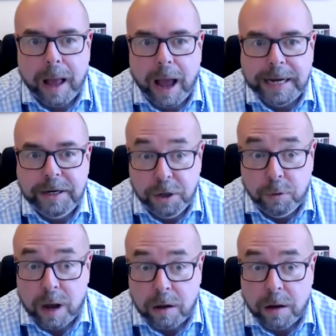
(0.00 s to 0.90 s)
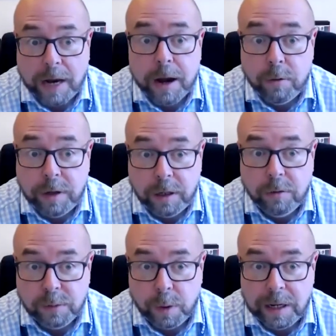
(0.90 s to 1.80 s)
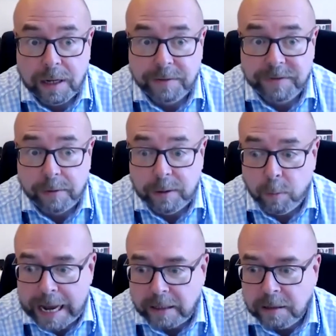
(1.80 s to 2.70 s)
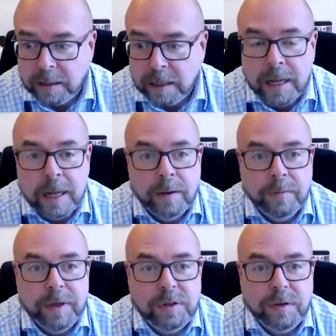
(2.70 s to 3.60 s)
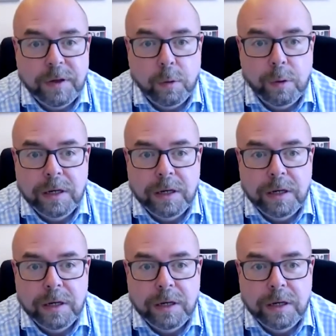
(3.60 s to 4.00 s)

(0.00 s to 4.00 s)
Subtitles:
know Hugh's work very well. Those of you who are